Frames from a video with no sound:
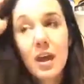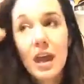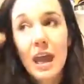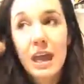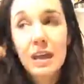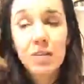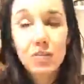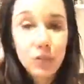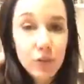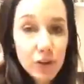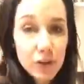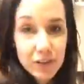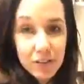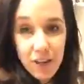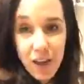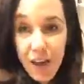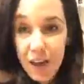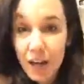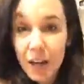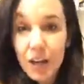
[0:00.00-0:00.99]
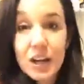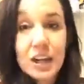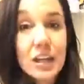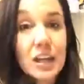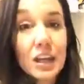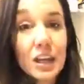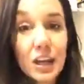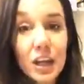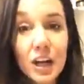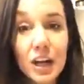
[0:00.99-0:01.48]
It's for an entire
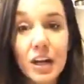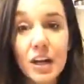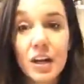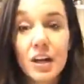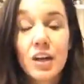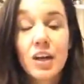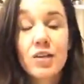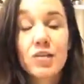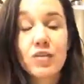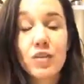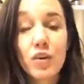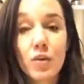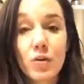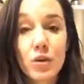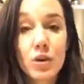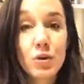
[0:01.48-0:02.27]
year. So